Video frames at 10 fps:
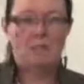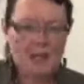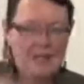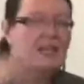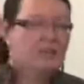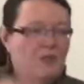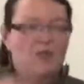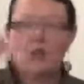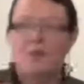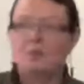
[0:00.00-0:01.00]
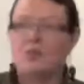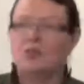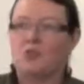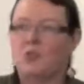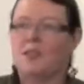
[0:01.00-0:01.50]
and by the end of the year they
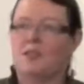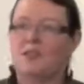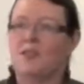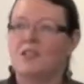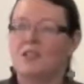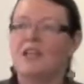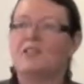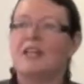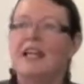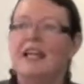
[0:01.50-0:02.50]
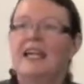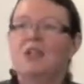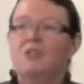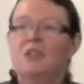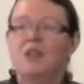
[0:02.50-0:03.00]
must do this and this and this,
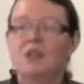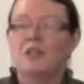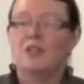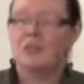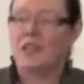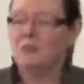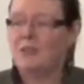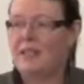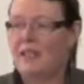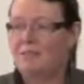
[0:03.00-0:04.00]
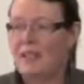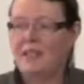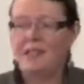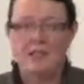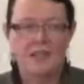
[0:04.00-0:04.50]
if we don't understand what that
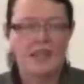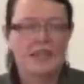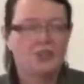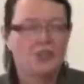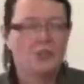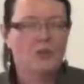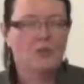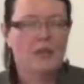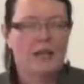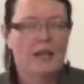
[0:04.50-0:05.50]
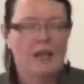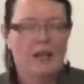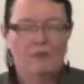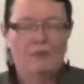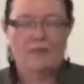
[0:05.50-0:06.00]
means and can't show that we
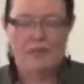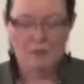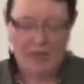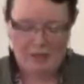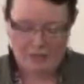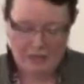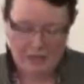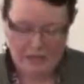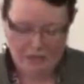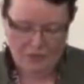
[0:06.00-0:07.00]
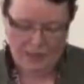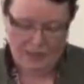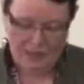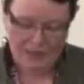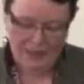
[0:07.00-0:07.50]
have some kind of feeling for
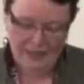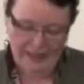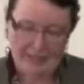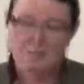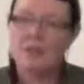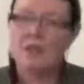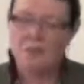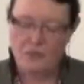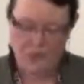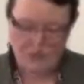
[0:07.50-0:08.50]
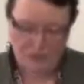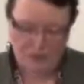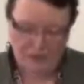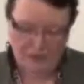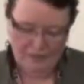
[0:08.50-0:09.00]
that, it becomes very
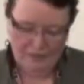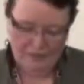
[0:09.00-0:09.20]
difficult.